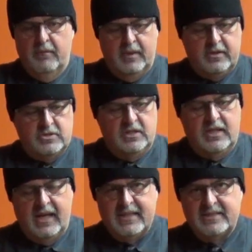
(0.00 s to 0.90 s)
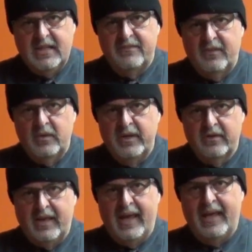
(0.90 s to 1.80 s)
but there's a lot of stuff on
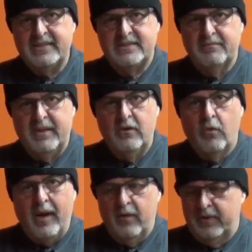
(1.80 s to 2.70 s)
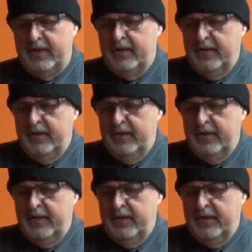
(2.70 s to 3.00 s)
here that has to be grounded.